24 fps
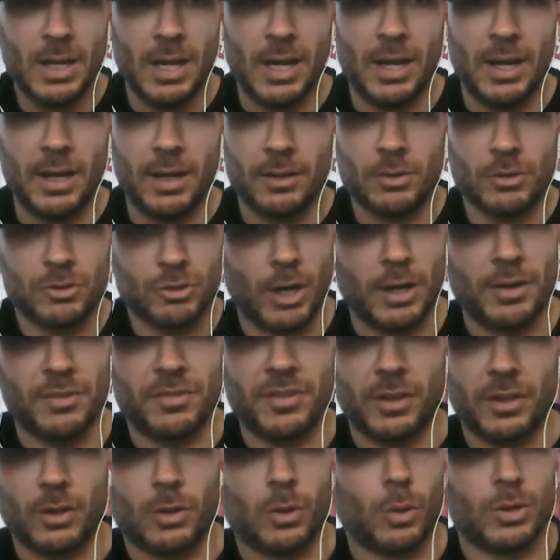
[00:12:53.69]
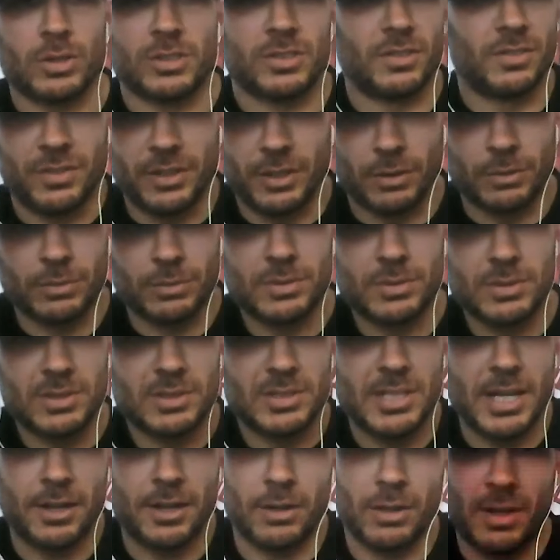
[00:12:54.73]
to try to fill a course of, you know,
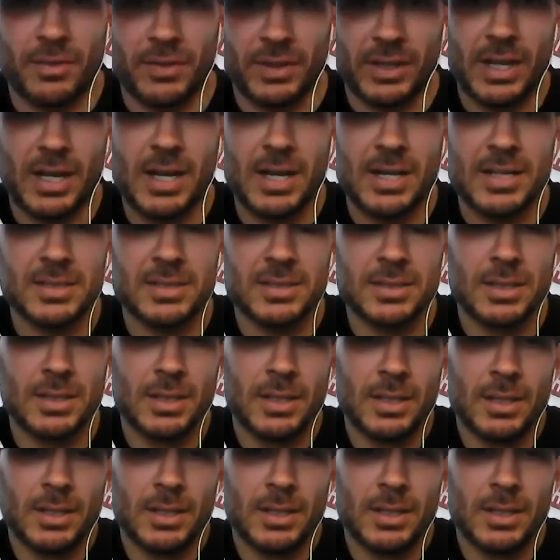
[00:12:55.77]
10 or 11 guys,